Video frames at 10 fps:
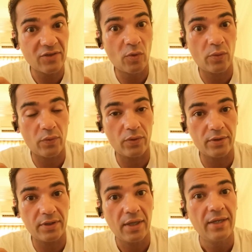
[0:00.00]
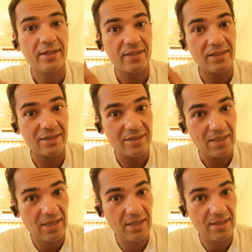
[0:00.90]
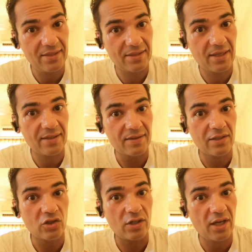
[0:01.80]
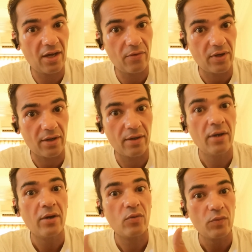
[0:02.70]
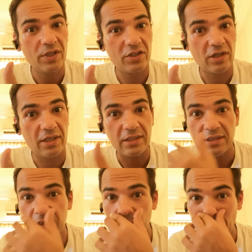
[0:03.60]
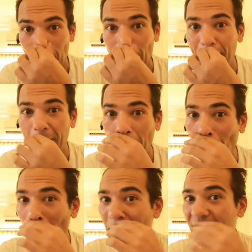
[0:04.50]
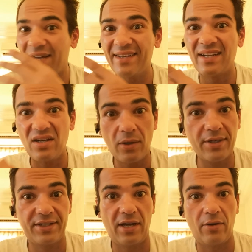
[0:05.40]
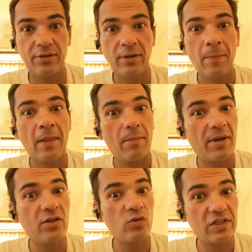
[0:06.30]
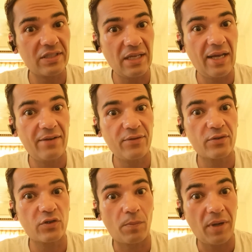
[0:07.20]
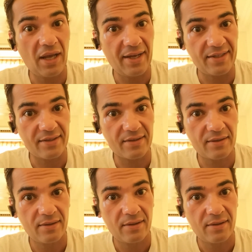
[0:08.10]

more worse than staying inside such an area, which is, let me call it, under lockdown, but you still have your supplies,